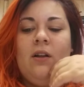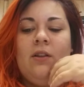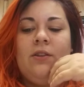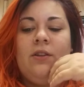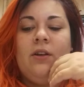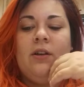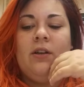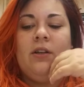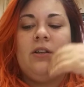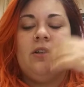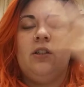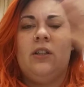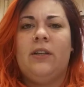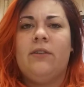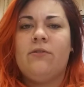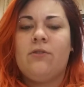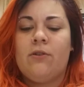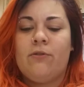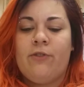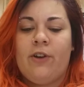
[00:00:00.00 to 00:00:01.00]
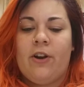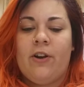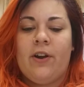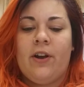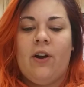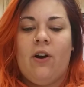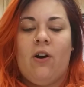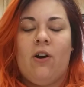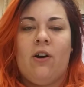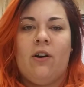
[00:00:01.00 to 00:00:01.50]
the leaves are very
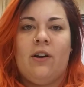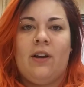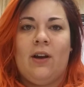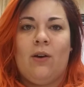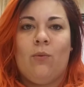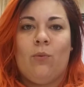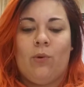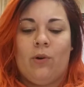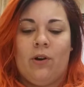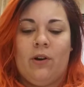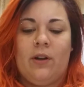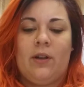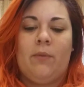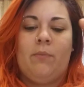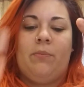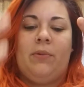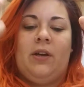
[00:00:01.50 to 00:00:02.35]
hard at work